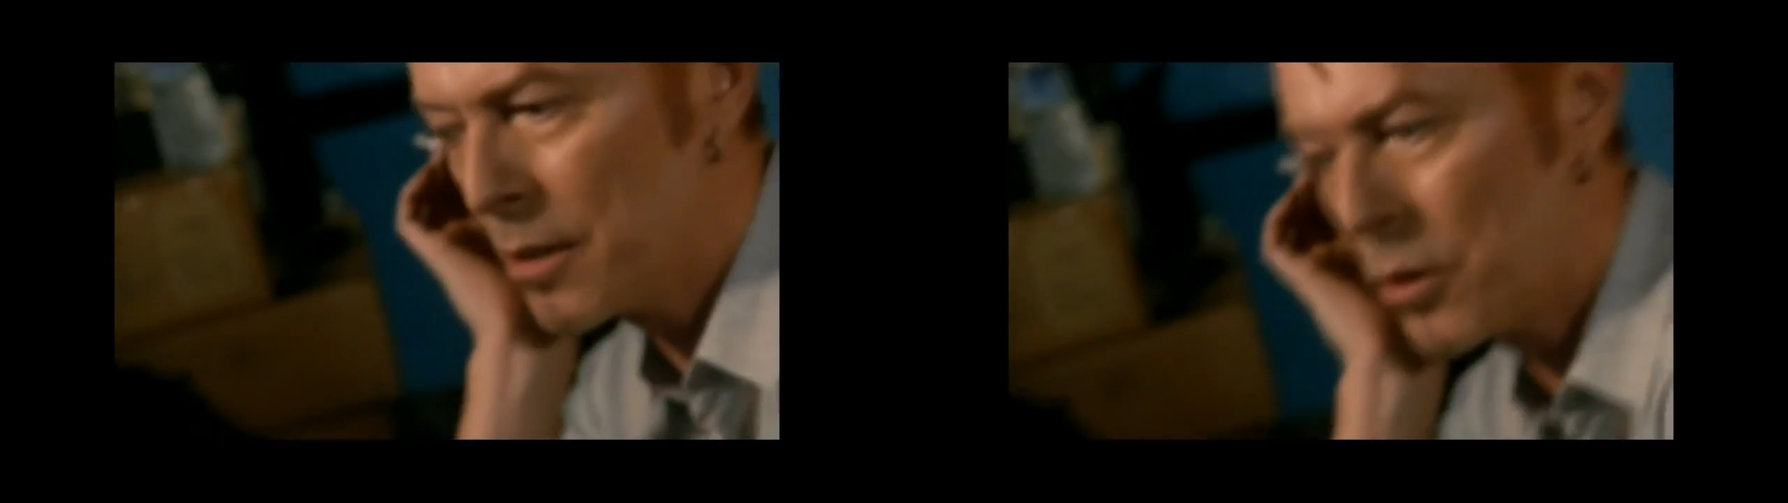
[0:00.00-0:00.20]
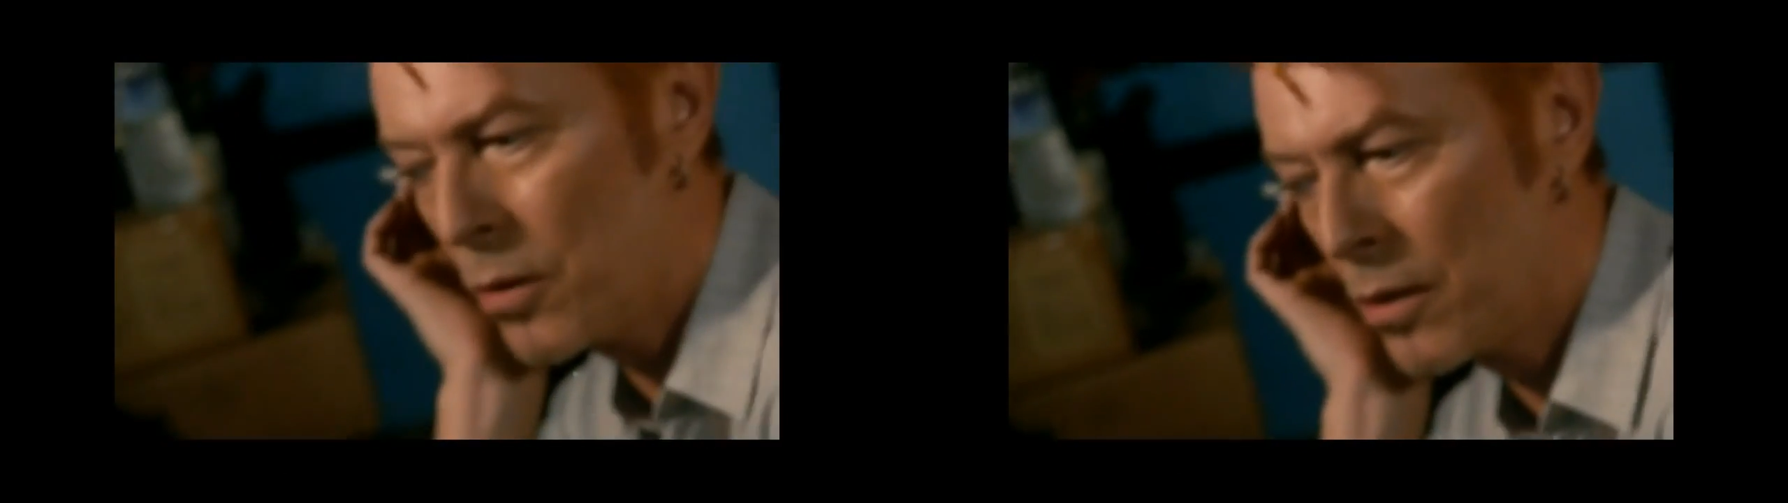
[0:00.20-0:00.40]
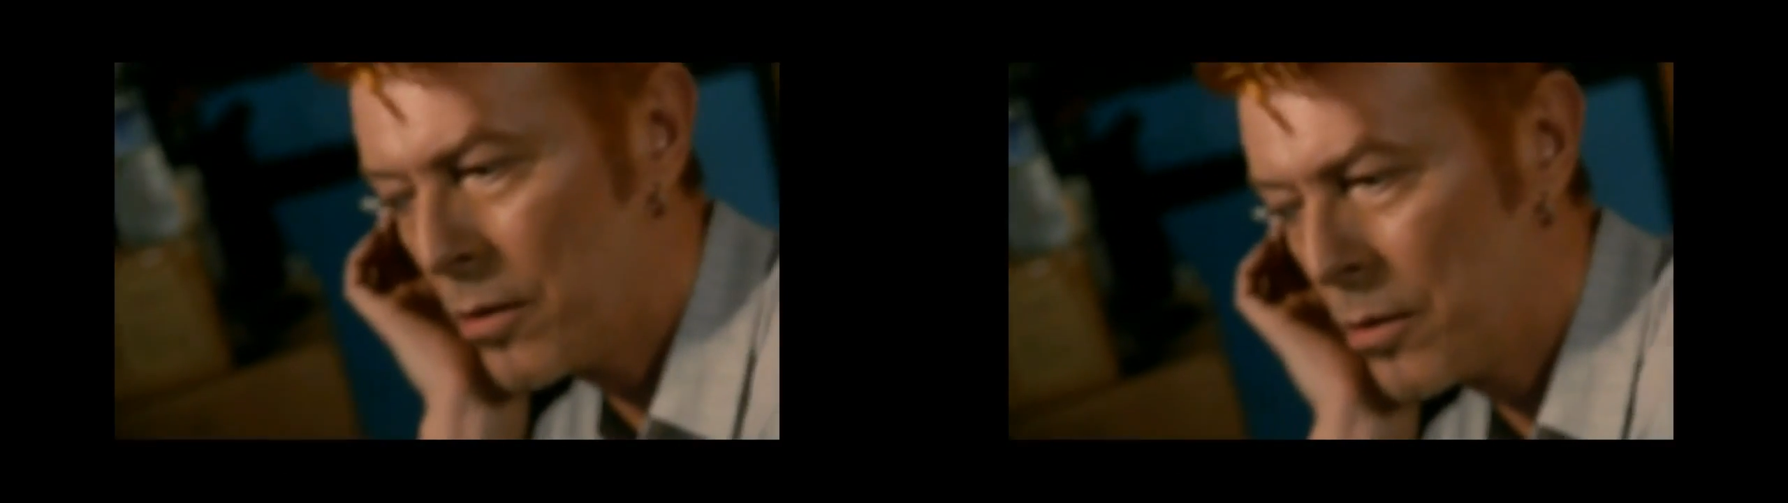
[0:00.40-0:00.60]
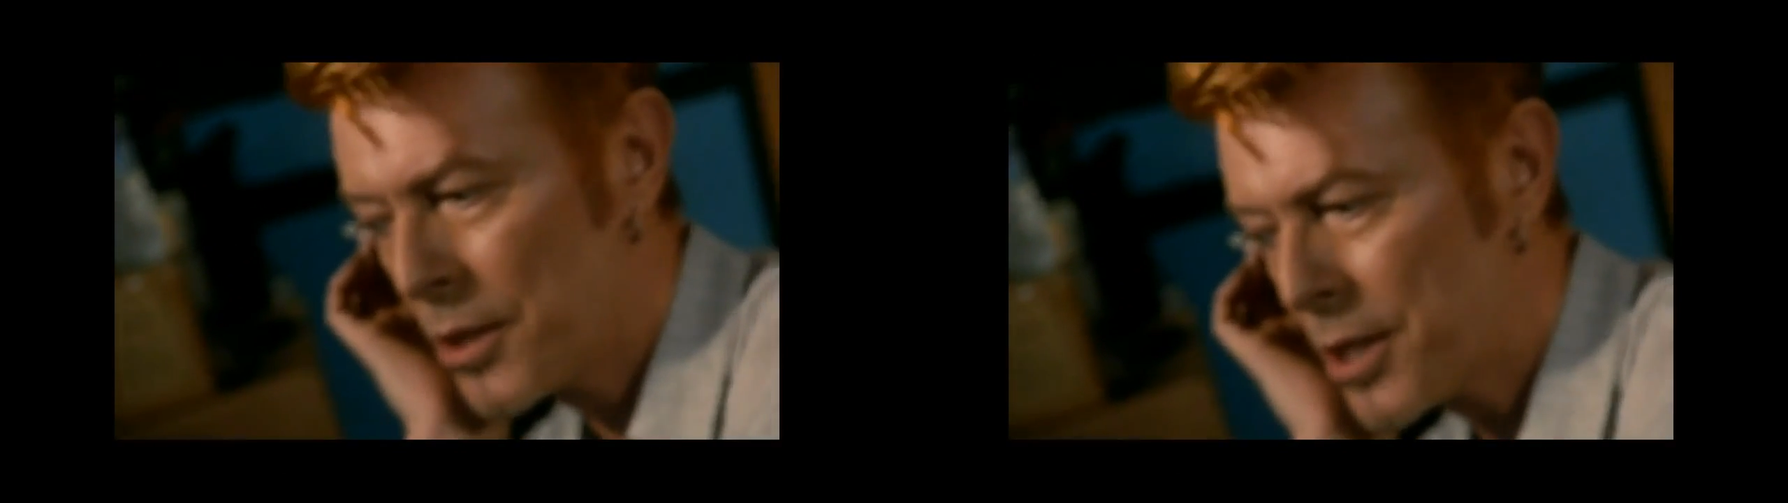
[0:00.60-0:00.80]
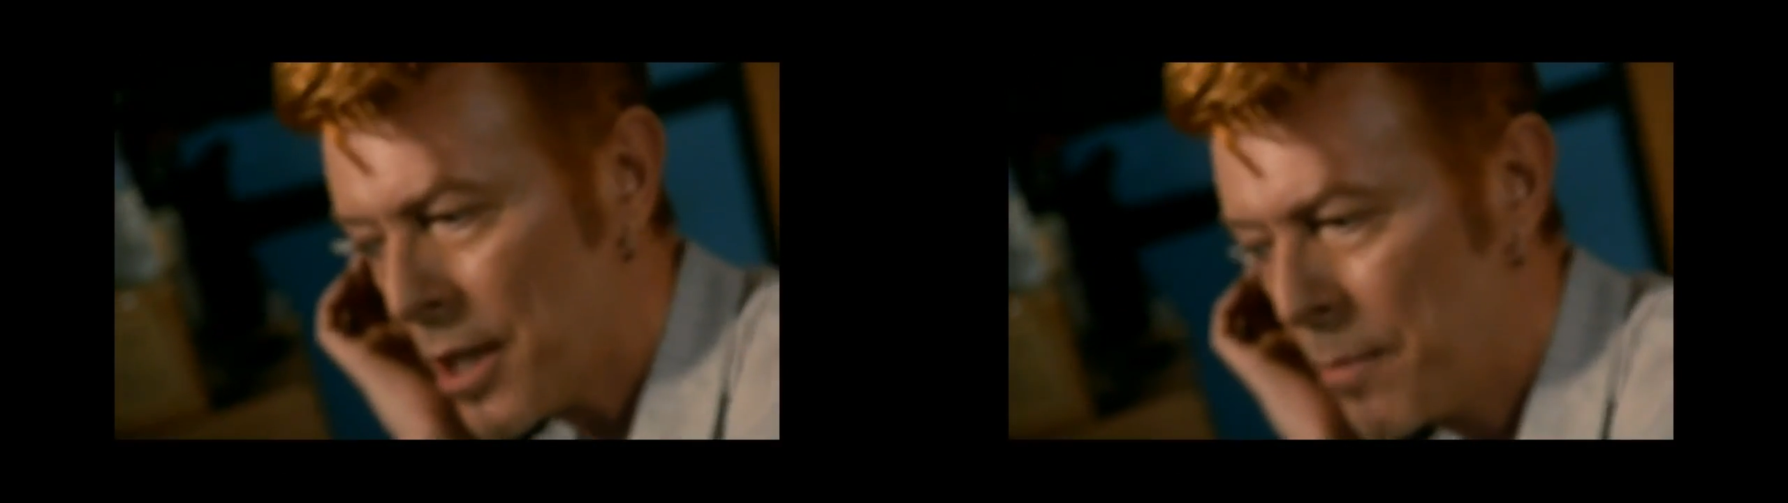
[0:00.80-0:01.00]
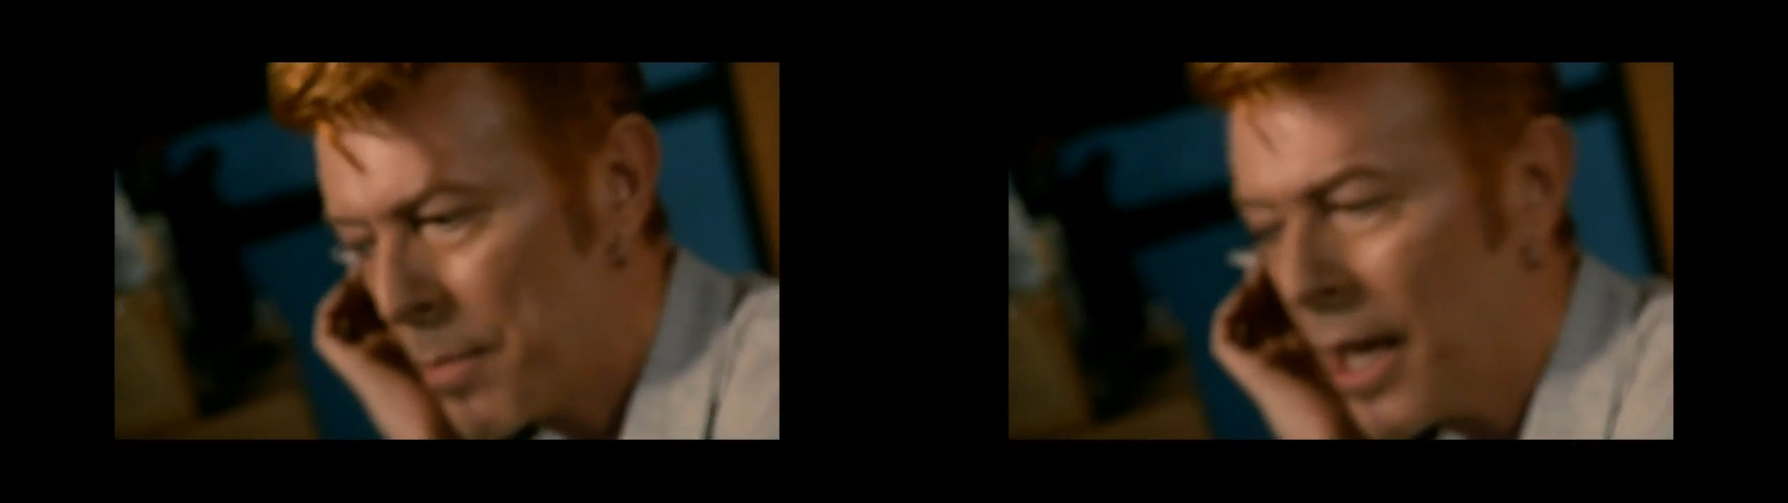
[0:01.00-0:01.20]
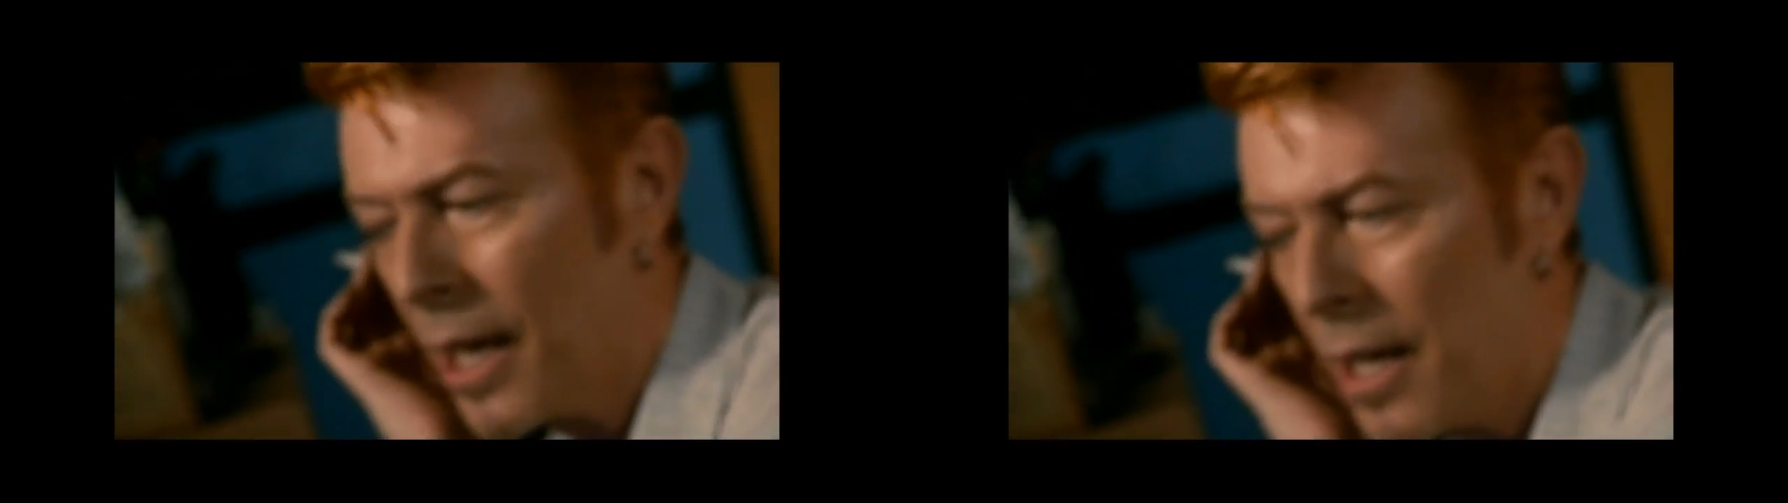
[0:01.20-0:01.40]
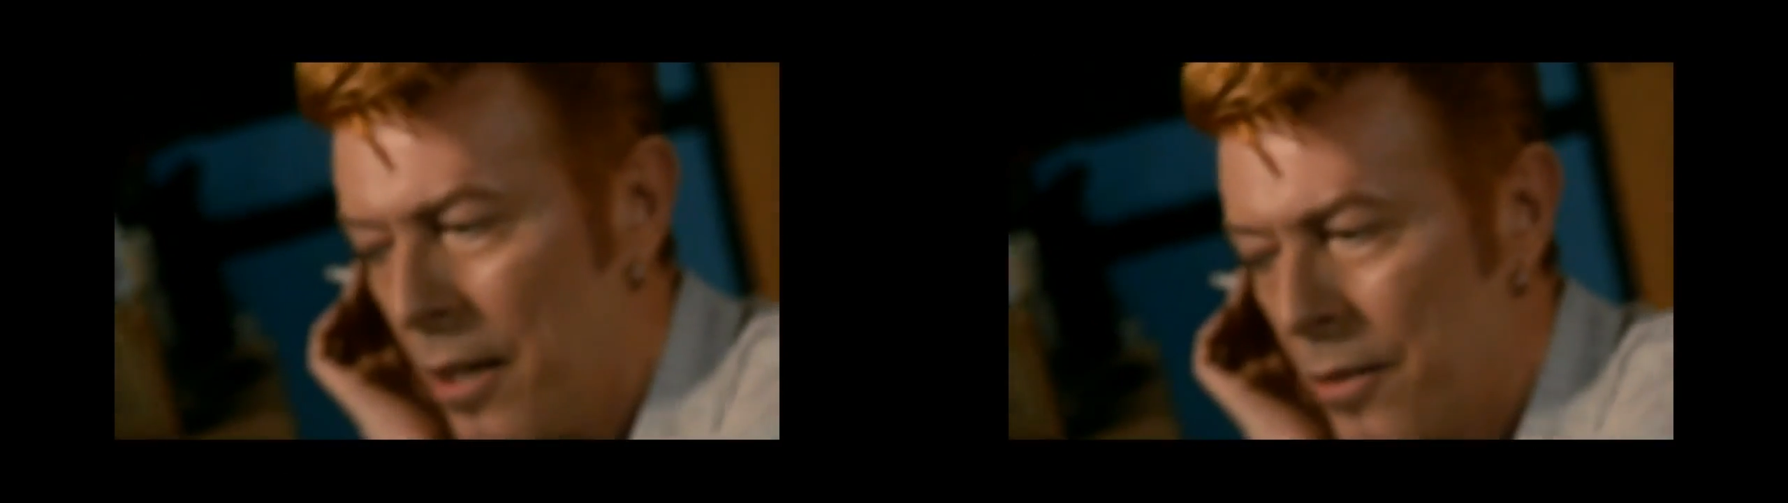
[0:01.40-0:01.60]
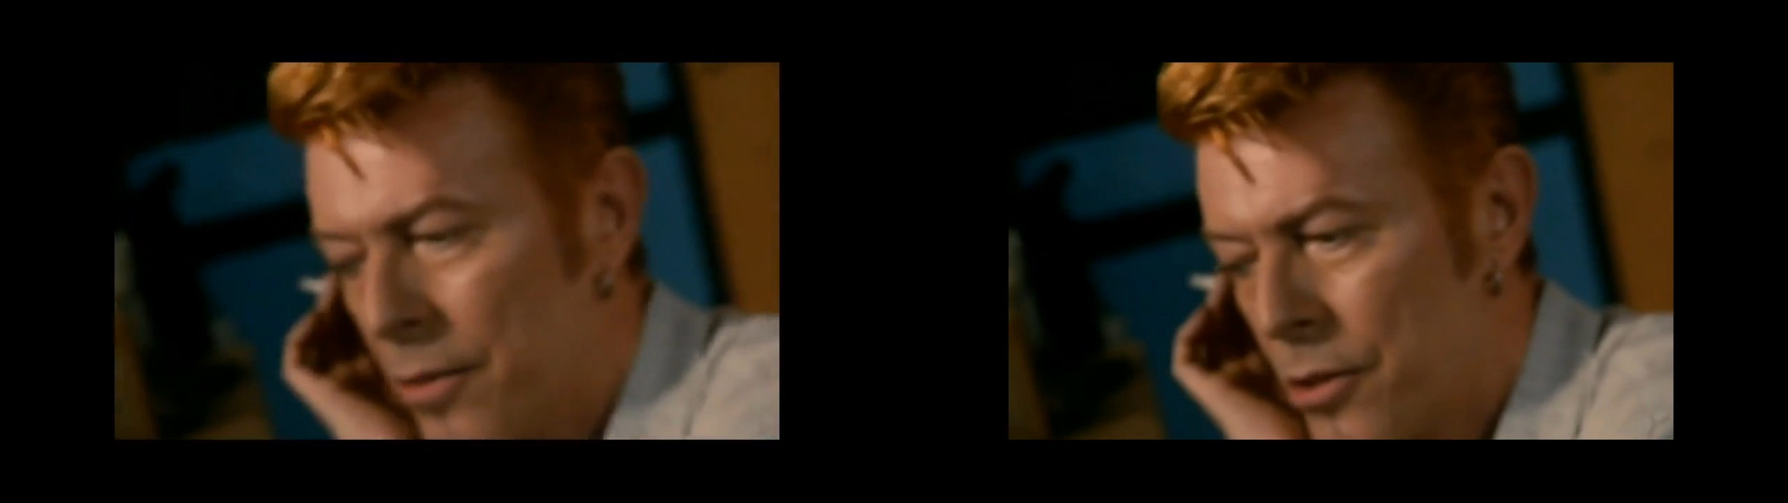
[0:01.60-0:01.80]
them all the time, picking out,